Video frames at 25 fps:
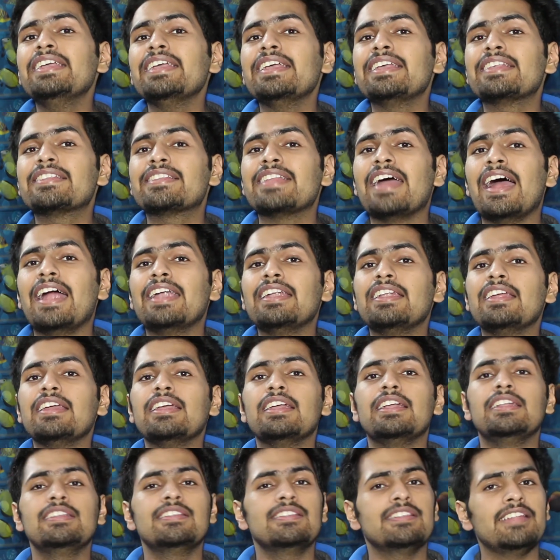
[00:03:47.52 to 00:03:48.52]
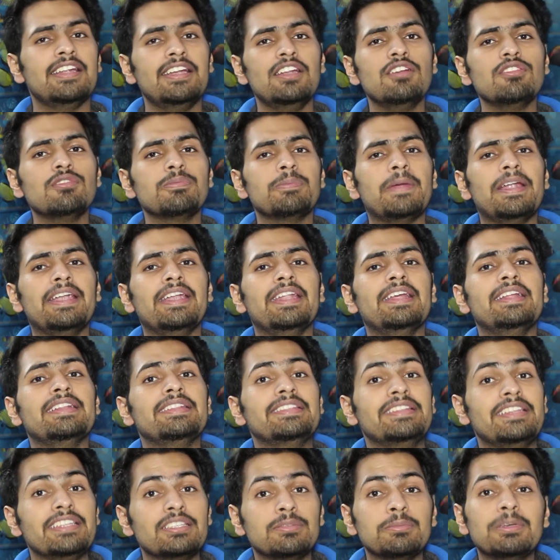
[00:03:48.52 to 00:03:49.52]
is that instead of spending
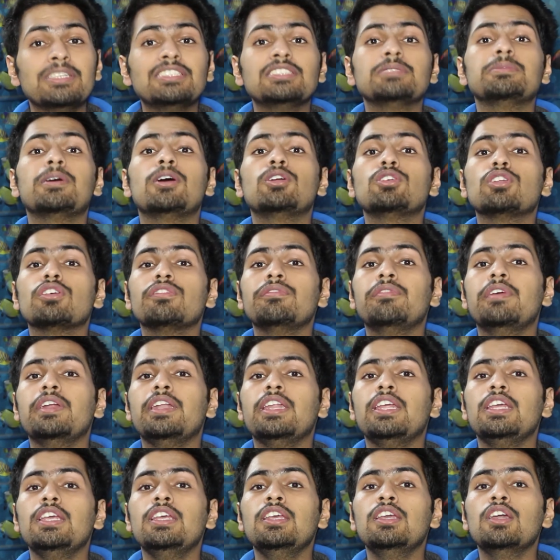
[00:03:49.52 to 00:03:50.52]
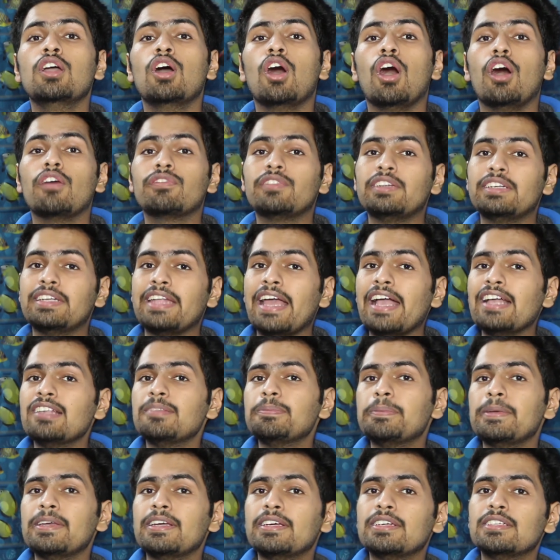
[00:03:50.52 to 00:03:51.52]
this much amount of money of the
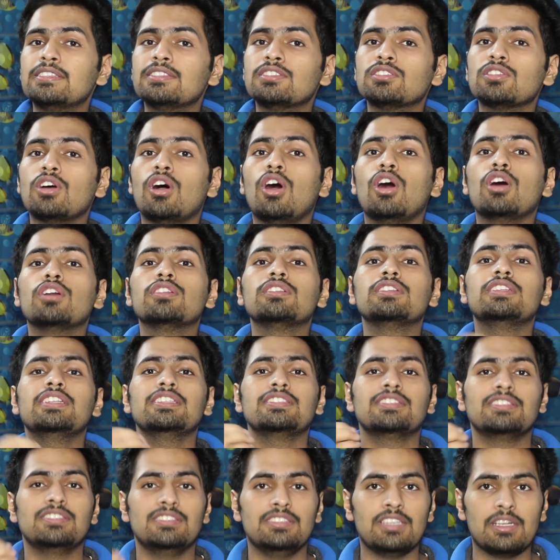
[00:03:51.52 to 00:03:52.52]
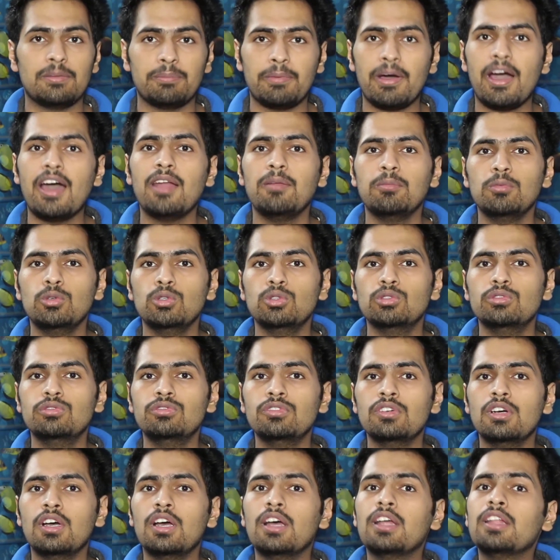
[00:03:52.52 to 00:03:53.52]
taxpayers on this Darbar move,
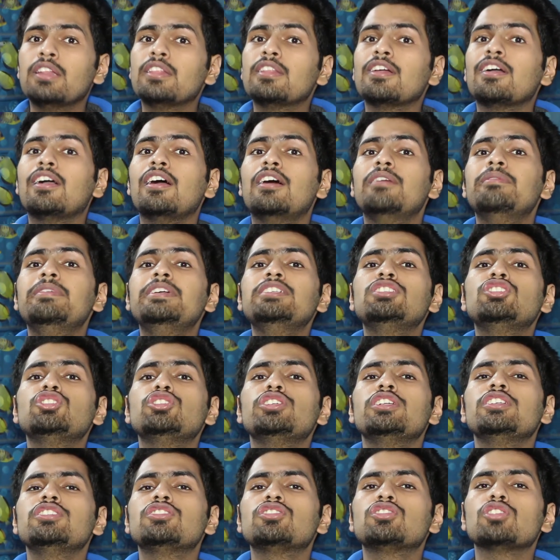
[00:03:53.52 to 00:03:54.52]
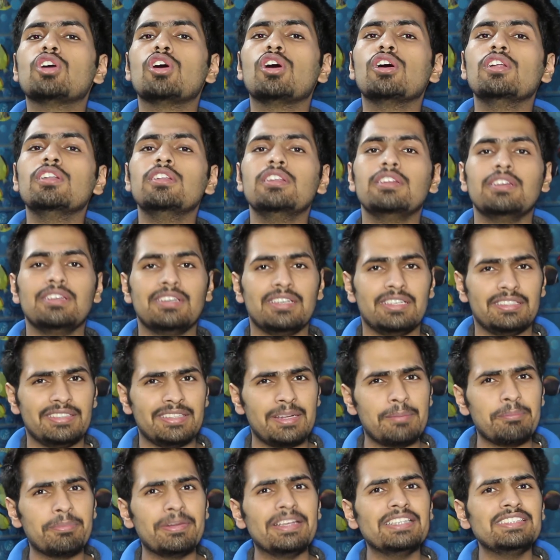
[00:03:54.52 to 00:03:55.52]
the government should install
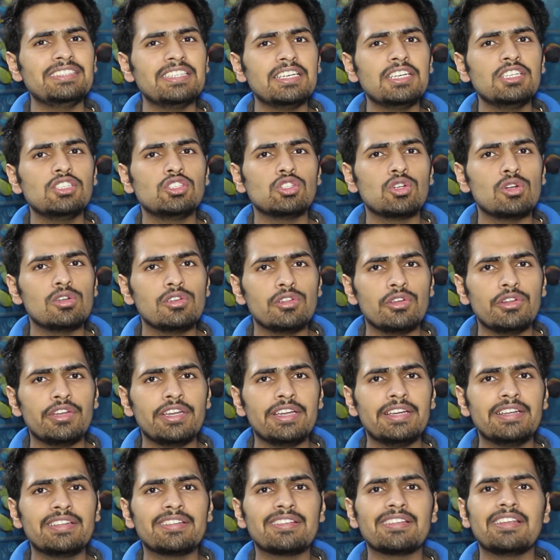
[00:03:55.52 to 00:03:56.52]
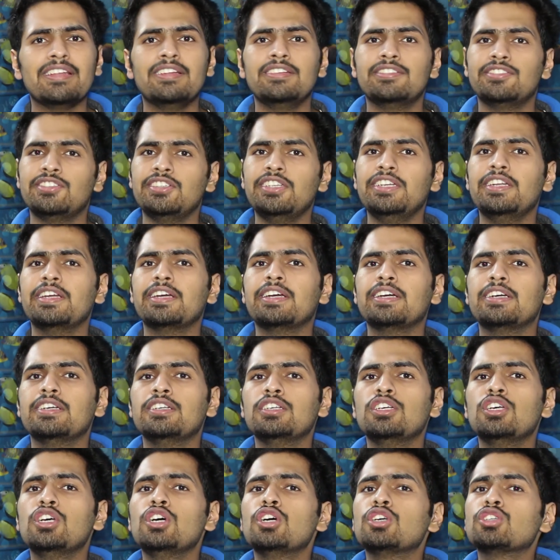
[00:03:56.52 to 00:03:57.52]
temperature control units in Srinagar
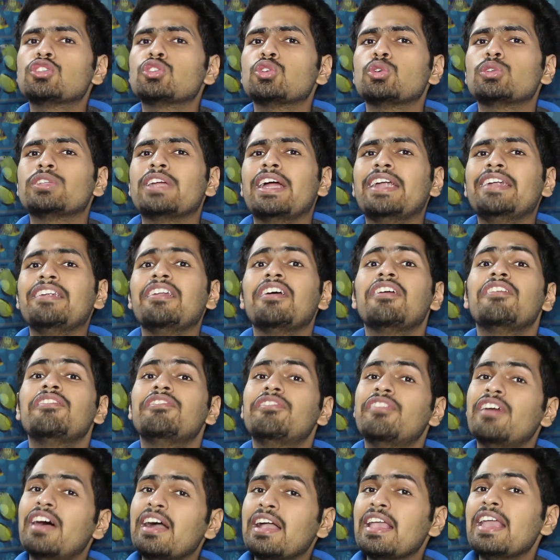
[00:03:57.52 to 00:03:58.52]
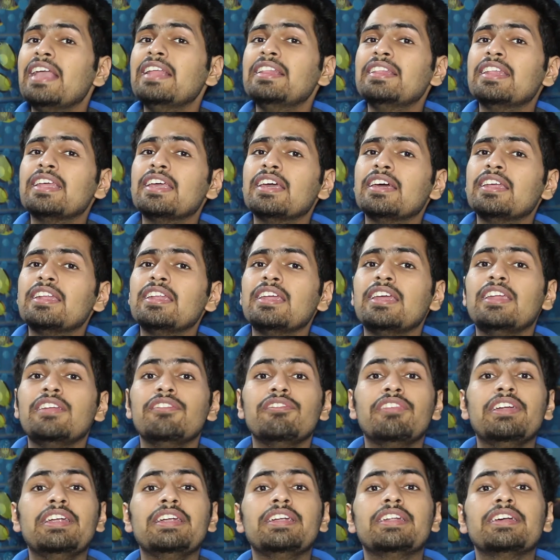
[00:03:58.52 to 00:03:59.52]
so that working there in
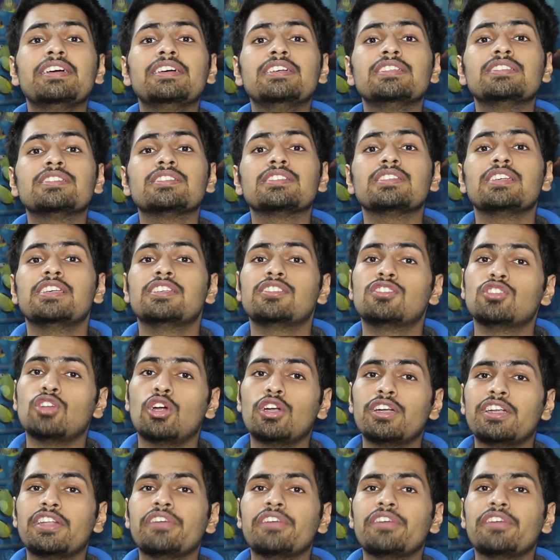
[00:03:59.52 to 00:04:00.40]
winters is not